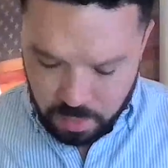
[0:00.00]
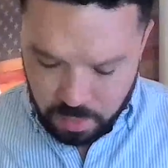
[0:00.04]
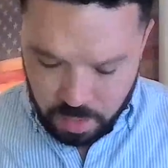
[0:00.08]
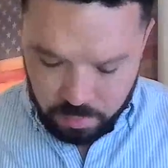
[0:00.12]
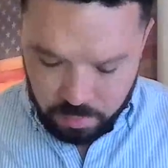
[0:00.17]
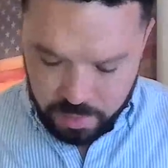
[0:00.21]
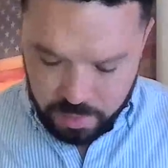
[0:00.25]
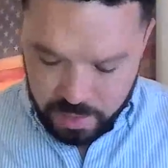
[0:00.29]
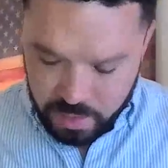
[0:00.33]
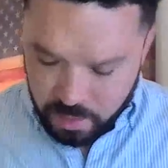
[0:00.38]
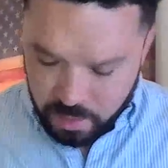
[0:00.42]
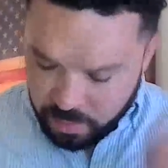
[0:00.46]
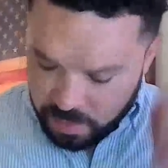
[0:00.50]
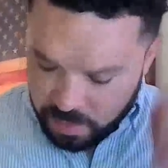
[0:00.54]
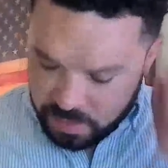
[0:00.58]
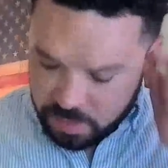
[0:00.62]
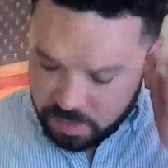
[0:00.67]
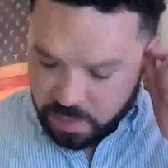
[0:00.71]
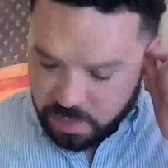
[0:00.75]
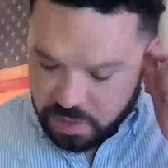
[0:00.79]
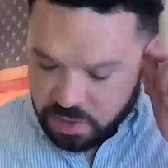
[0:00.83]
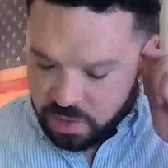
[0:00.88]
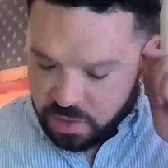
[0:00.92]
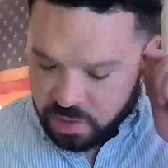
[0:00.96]
All right, our
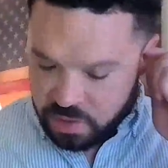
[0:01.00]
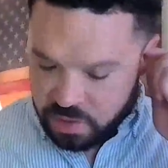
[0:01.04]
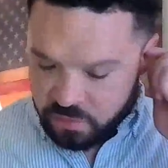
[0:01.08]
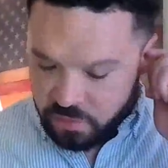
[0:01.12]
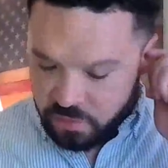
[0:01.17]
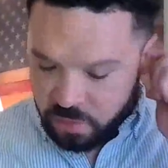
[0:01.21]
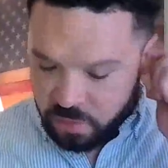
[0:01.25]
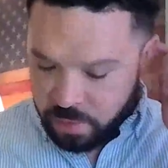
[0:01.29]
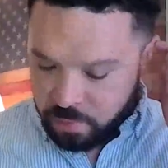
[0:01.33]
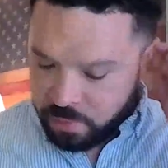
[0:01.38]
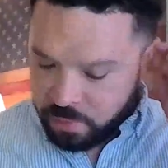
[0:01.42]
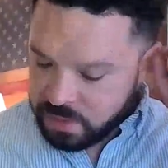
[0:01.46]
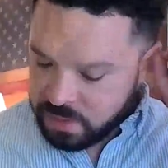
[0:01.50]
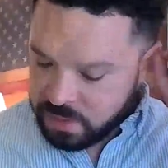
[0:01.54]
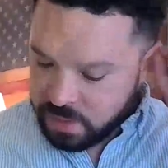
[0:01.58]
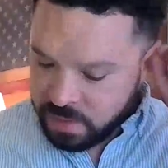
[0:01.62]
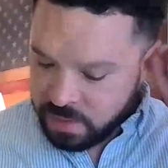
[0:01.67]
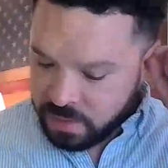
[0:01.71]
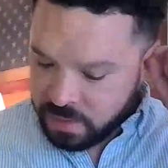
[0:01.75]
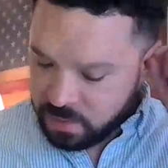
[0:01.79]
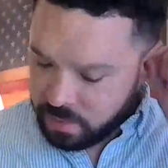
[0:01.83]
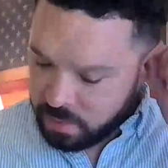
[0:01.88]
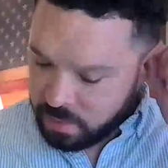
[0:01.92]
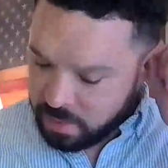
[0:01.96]
next question is from a
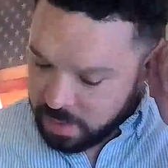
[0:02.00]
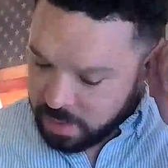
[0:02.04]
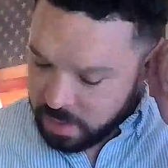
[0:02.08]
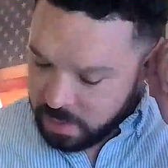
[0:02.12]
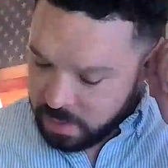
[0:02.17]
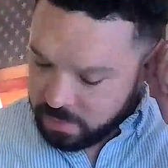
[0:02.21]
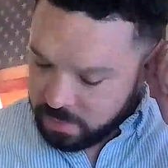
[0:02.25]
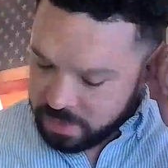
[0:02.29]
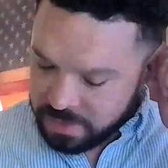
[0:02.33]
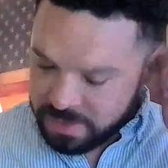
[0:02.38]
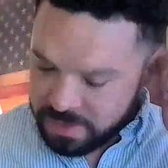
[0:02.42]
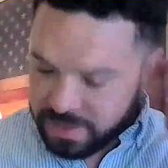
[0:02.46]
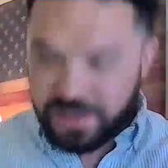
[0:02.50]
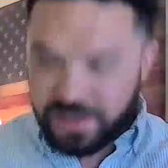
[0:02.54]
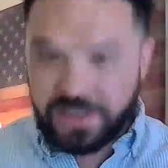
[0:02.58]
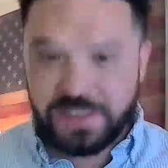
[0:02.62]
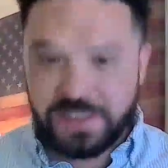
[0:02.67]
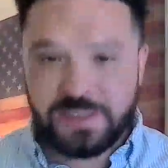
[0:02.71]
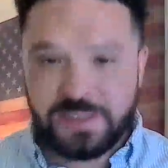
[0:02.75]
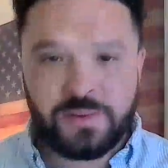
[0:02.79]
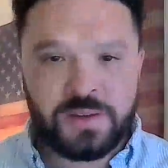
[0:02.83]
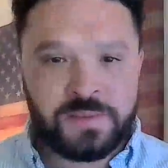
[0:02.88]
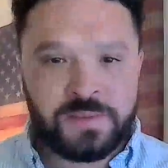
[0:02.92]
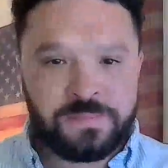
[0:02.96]
resident. This is a
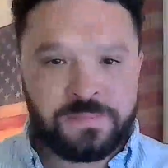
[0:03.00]
nice